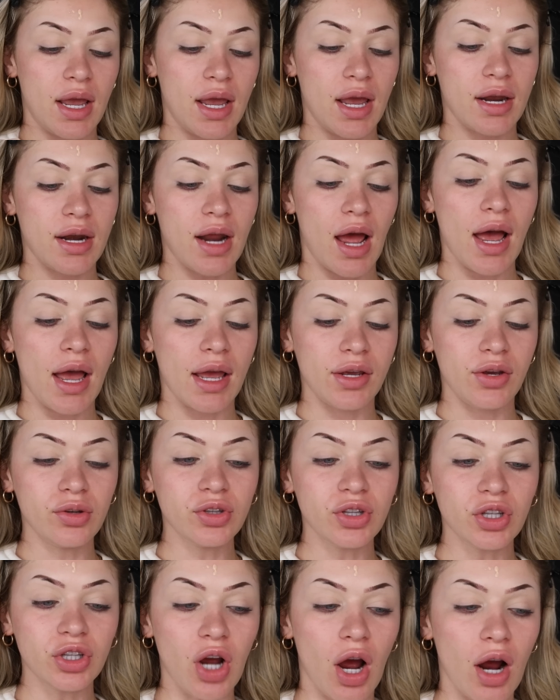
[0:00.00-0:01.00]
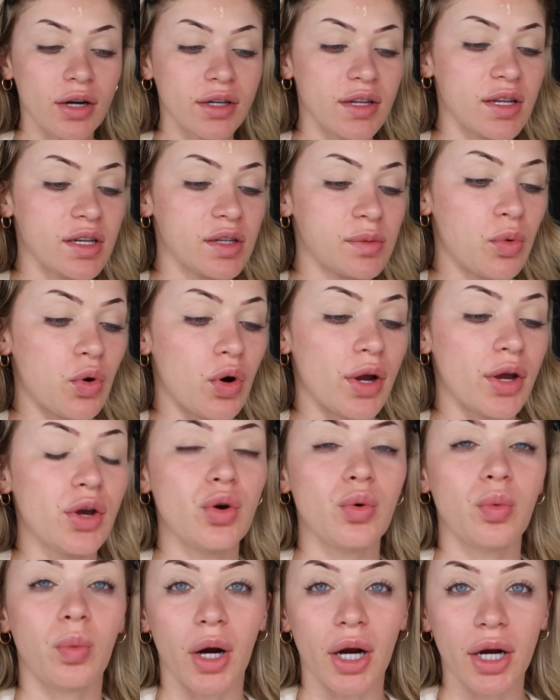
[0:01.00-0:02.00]
and I used to talk to this boy
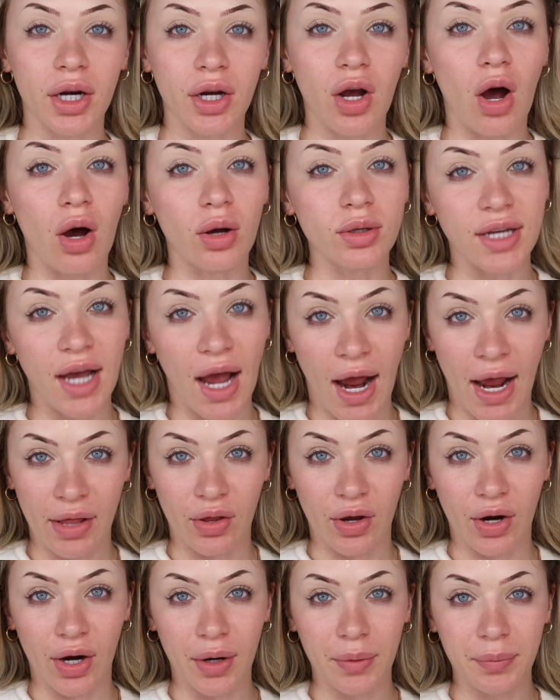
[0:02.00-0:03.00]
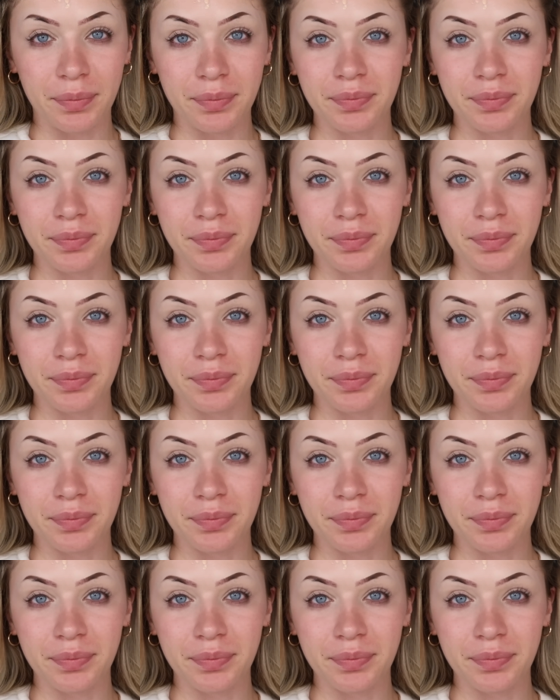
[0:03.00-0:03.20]
who we're gonna call Tyler.